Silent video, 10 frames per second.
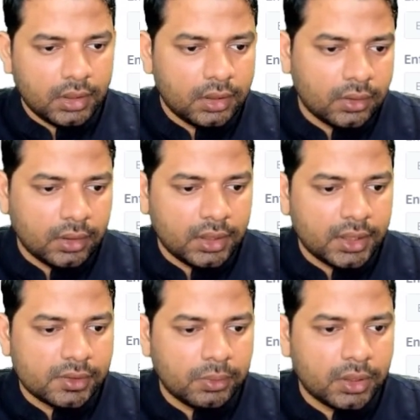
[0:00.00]
pull it
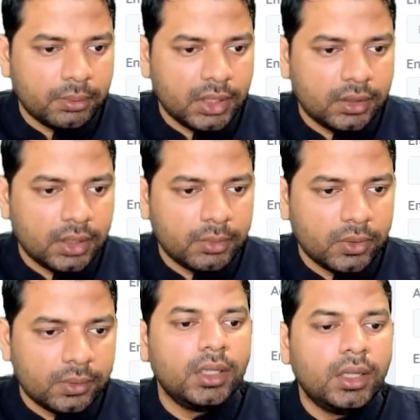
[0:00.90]
as Whautomate
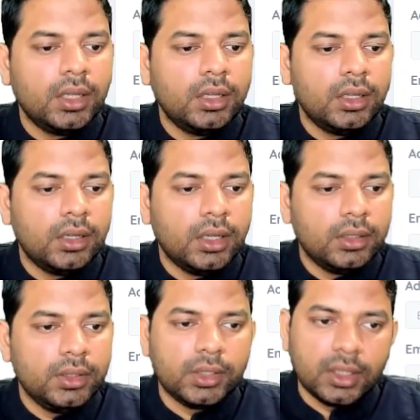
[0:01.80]
demo.
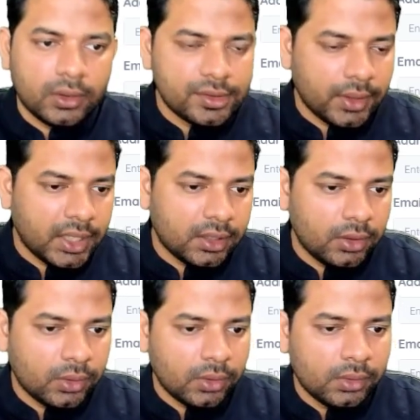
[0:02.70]
You can also add a
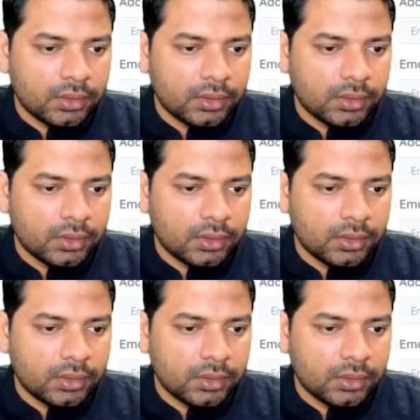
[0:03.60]
logo.